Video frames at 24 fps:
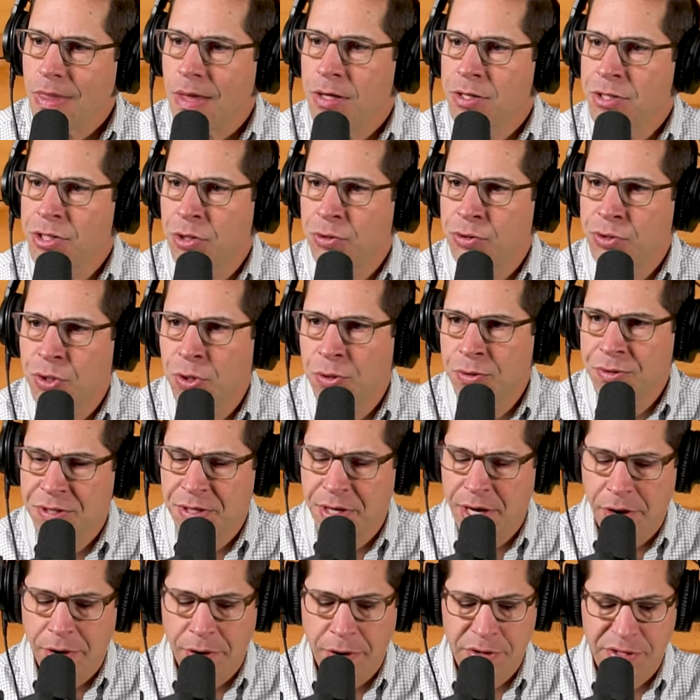So, two
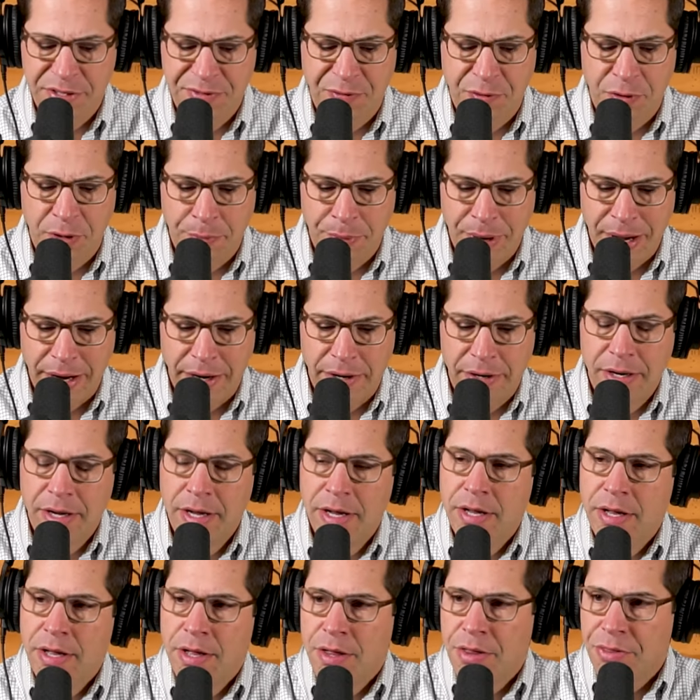scenarios for a buyer.
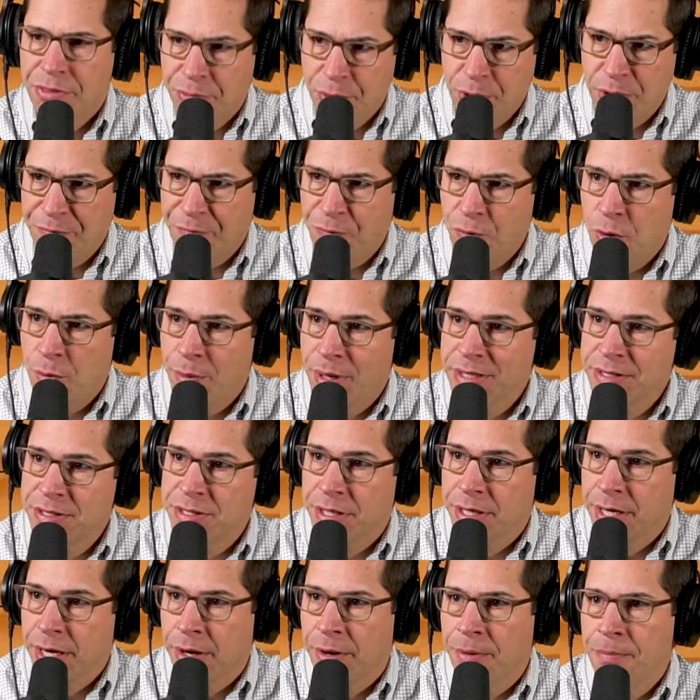Three to four months
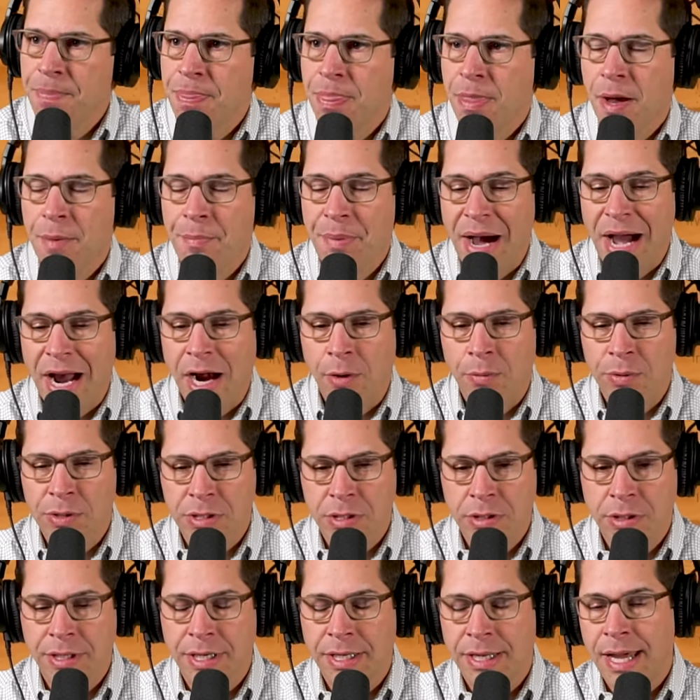ago, a buyer was
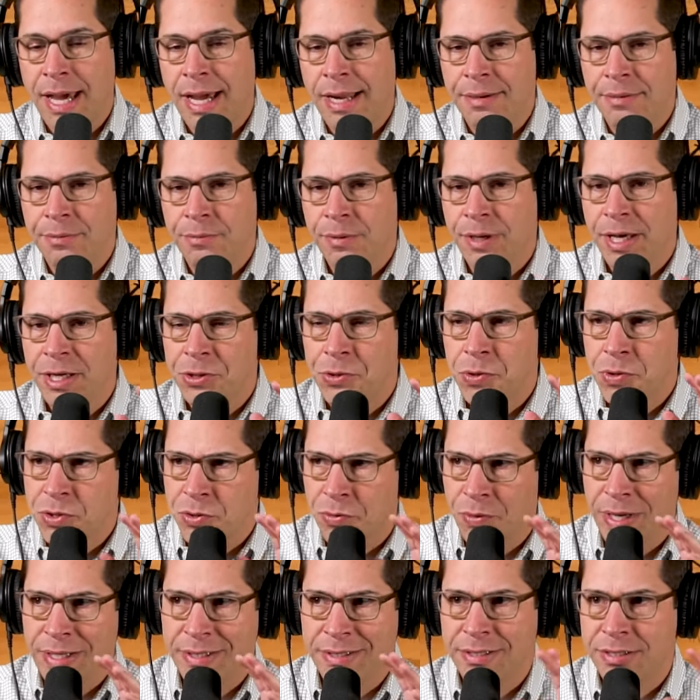looking at interest
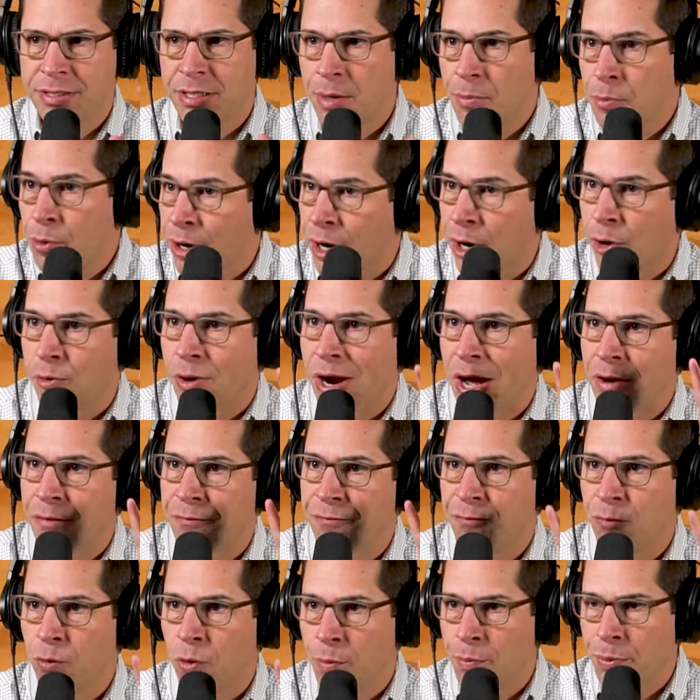rates somewhere around
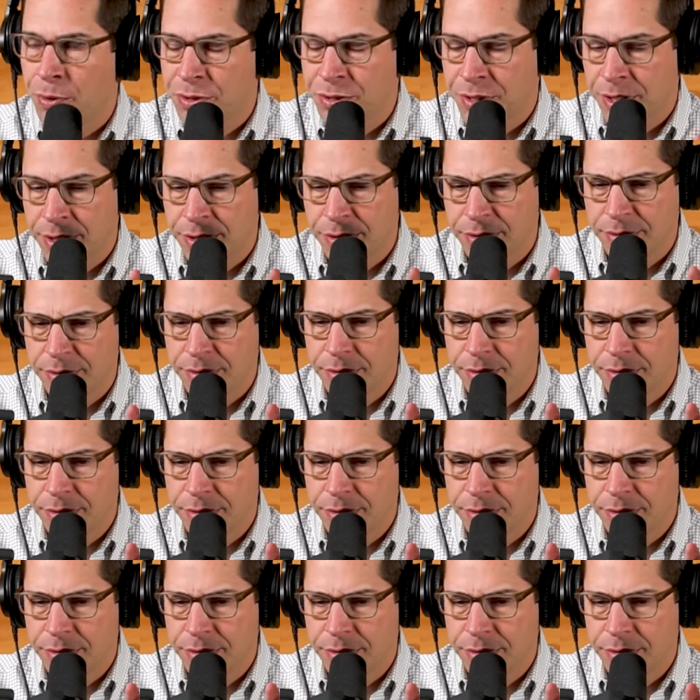4%.